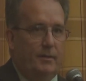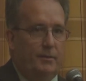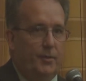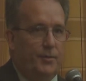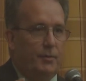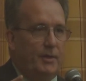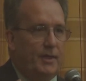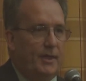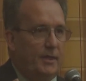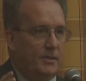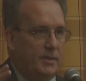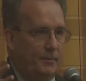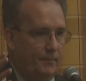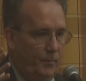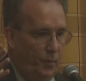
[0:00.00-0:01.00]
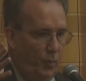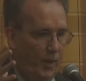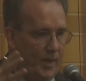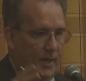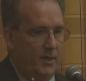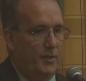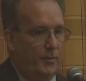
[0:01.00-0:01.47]
The 30 kids that
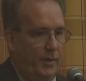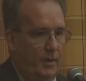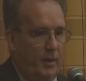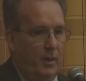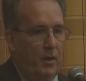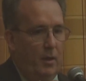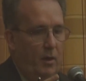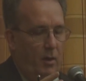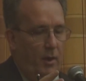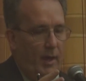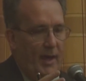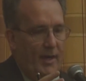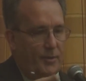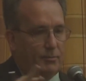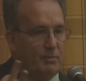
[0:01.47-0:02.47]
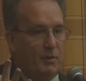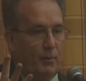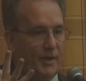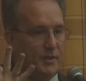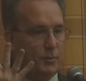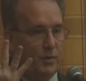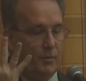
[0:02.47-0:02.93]
went into it, I had 3
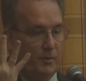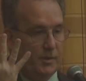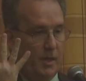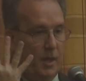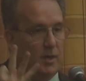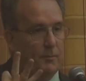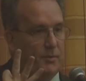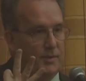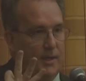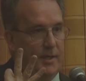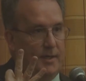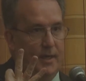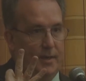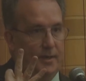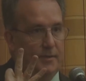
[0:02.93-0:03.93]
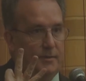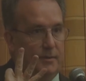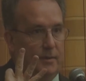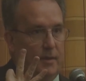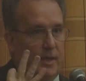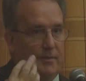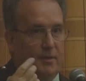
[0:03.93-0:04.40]
weeks where there was 100% attendance,
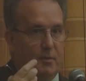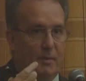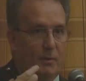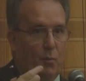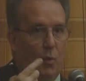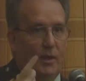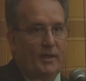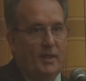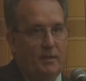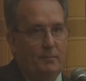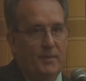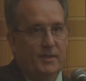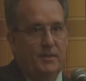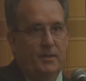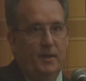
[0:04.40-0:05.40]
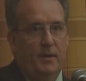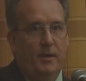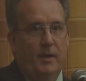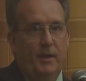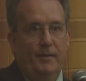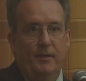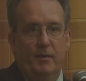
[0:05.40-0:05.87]
and then there'd be 1 kid missing,
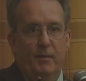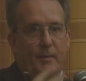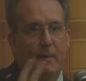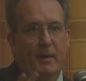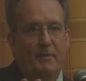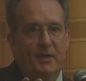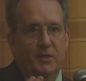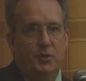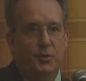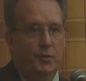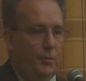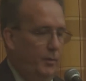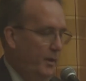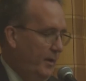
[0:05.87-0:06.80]
and then there might be 2.